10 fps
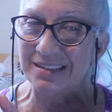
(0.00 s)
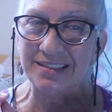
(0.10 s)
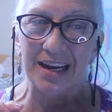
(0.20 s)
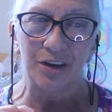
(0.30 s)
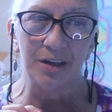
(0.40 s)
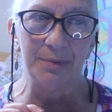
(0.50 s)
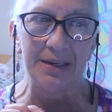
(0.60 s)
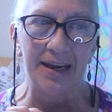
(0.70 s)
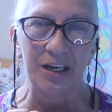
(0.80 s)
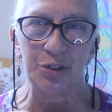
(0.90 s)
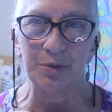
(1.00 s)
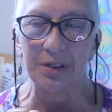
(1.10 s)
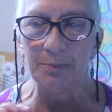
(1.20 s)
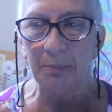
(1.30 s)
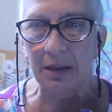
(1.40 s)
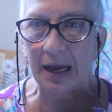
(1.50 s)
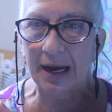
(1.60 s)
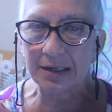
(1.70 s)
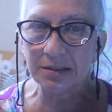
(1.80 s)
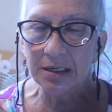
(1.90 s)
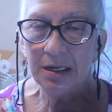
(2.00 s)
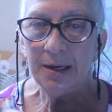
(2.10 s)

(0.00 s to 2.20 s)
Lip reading: It's not going to be actually blocks.